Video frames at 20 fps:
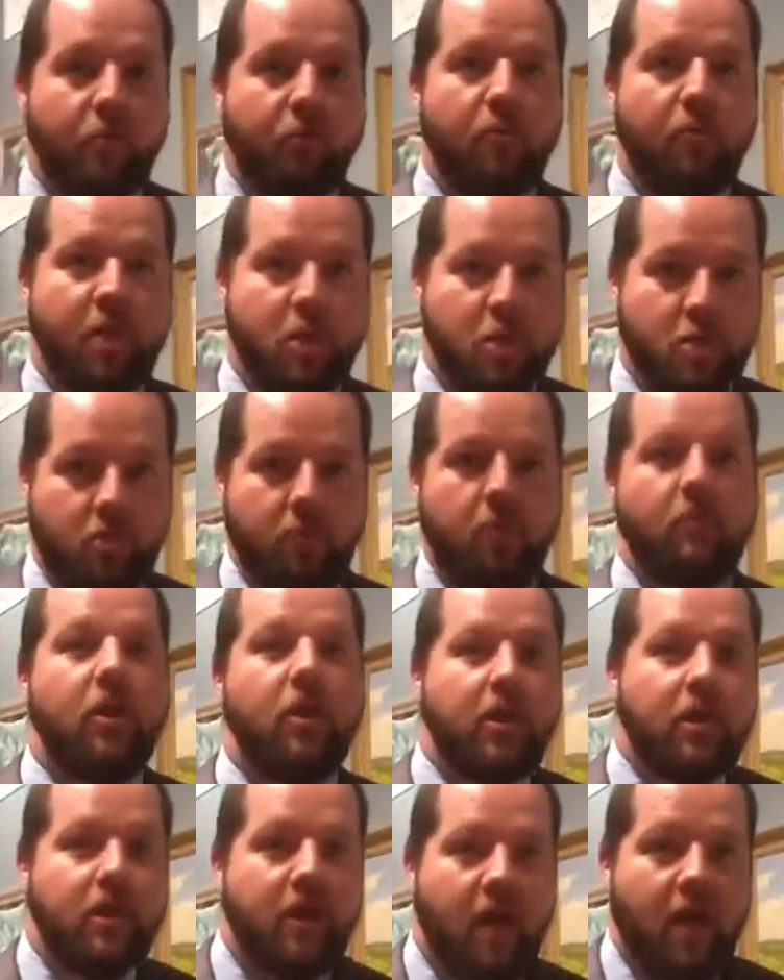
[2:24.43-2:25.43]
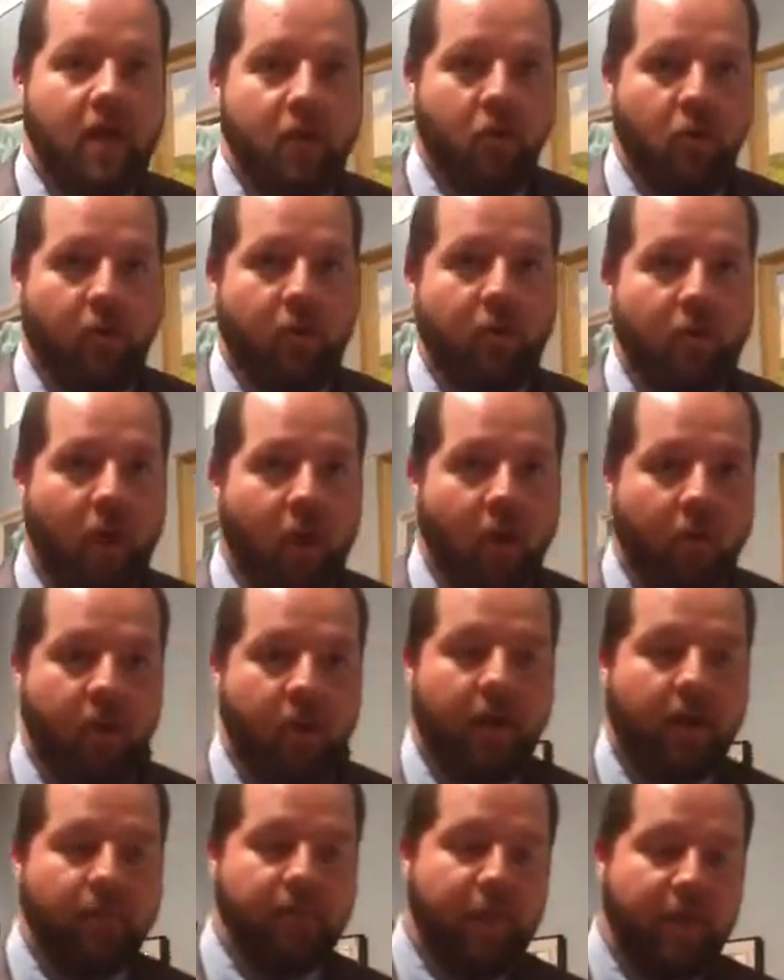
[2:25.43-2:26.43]
original Norman
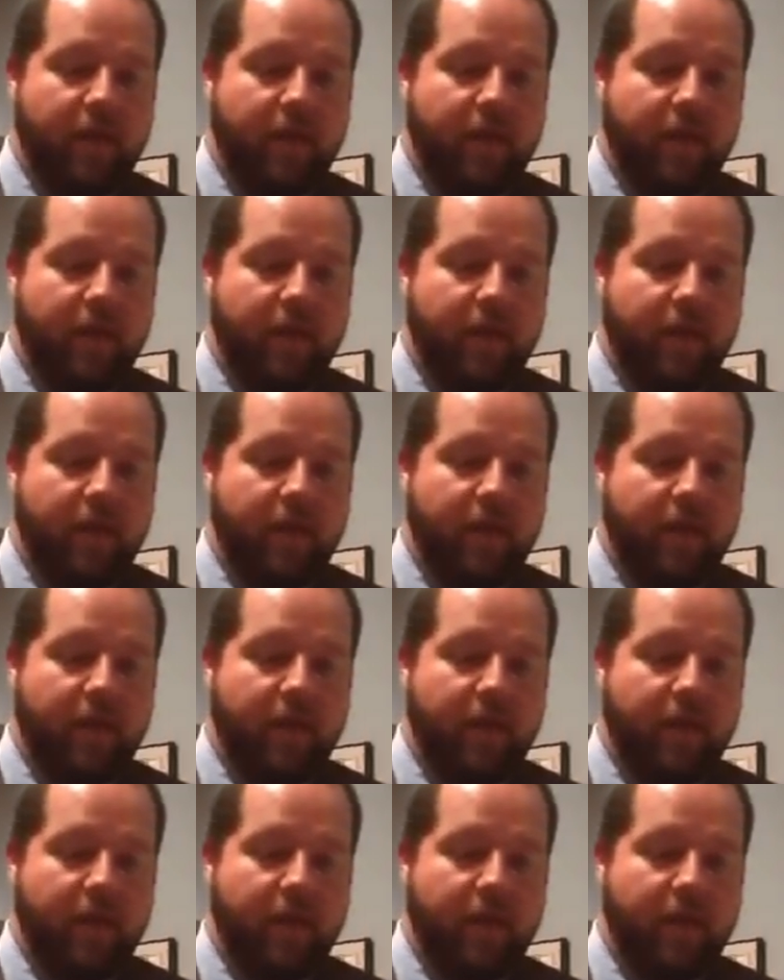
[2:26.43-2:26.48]
Rockwell.